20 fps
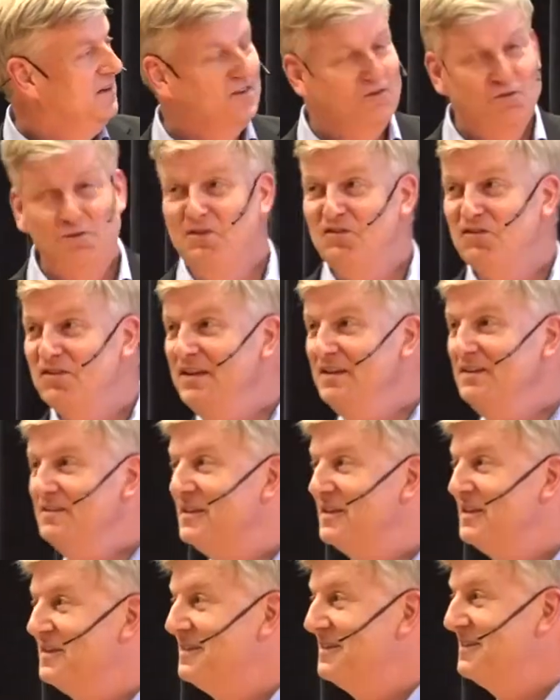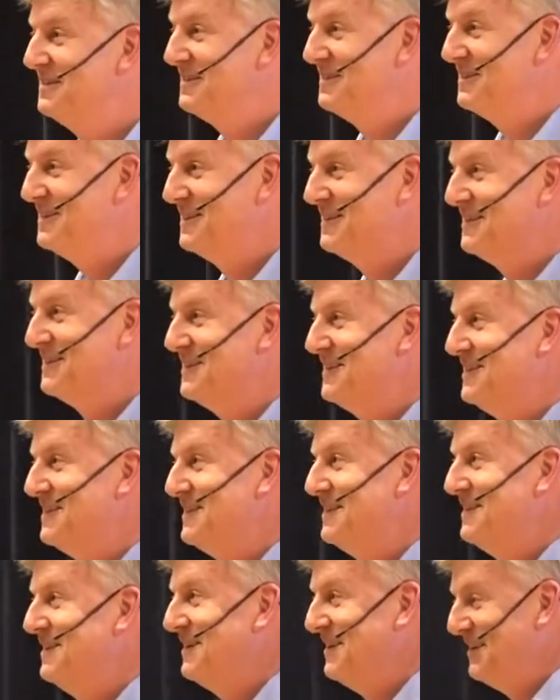Do we see the... the,
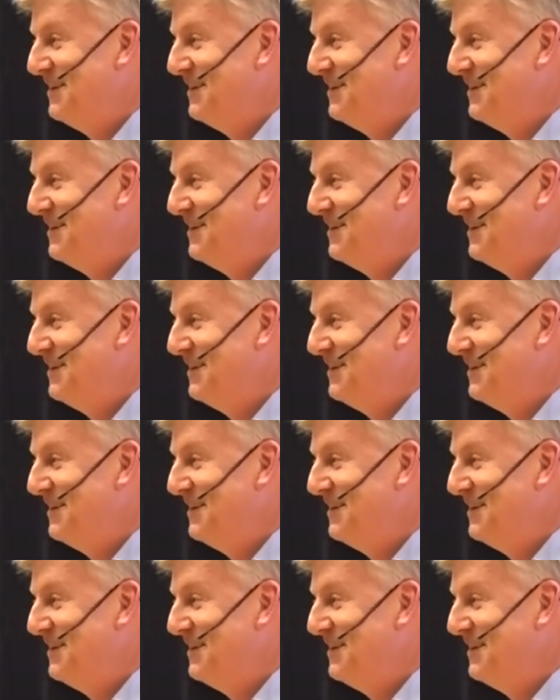the